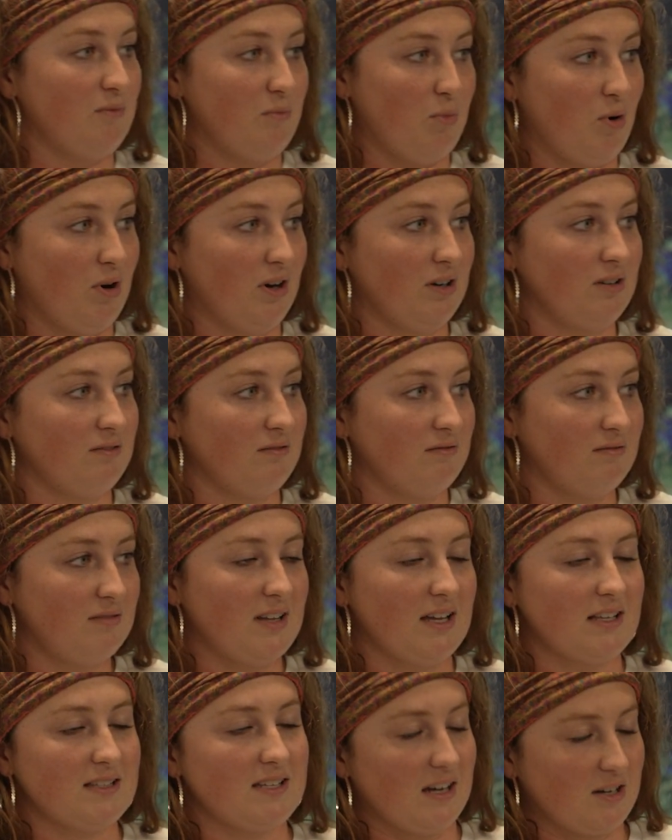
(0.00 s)
important.
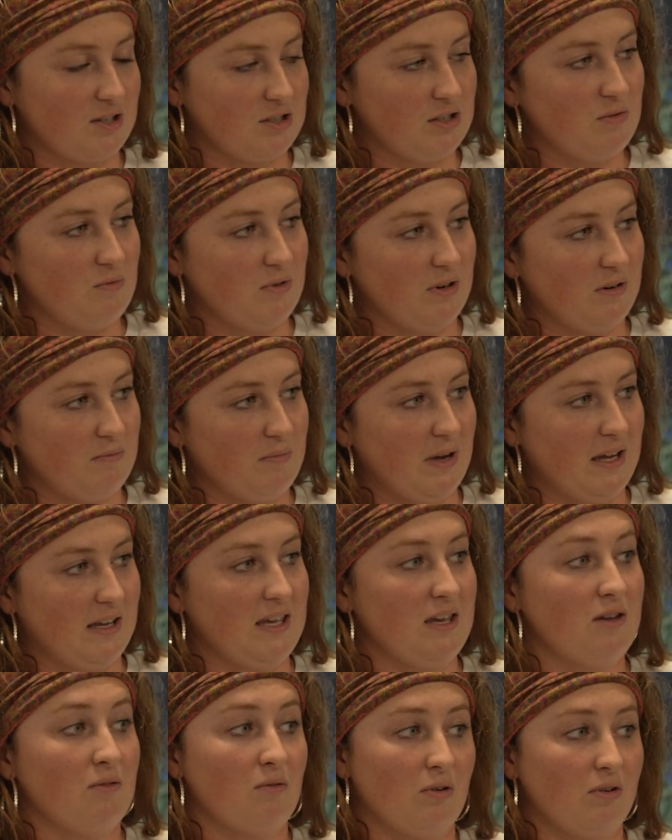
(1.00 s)
That's actually one of my
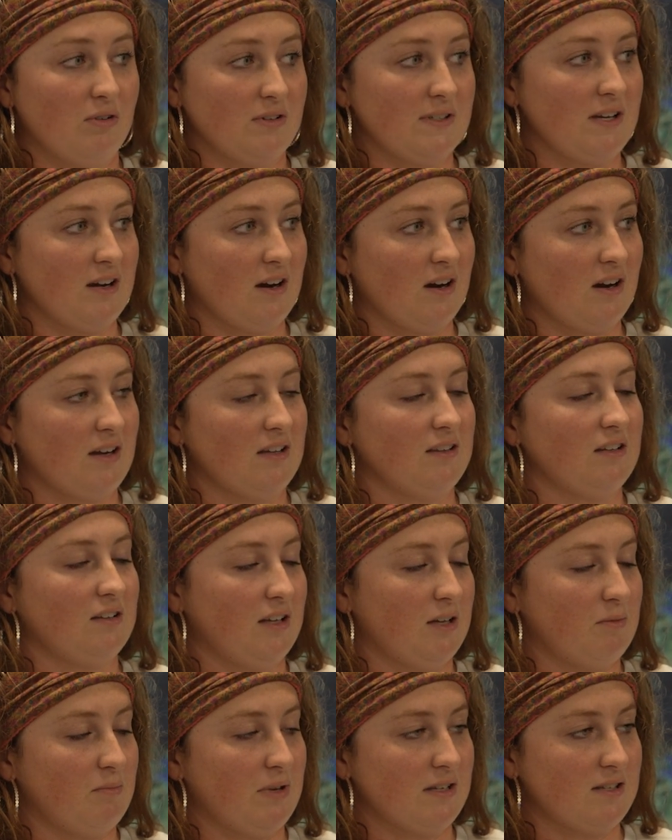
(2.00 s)
key roles here in the
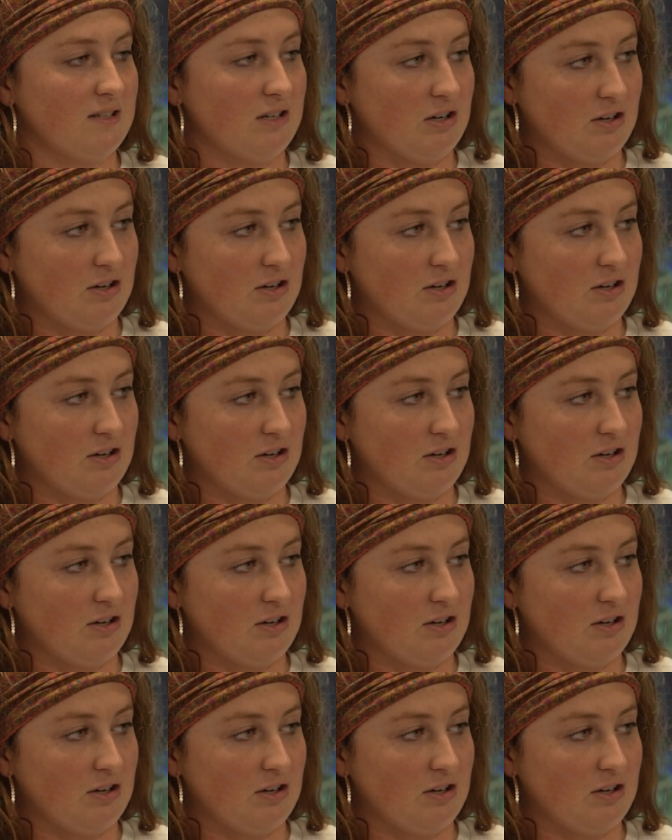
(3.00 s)
land-based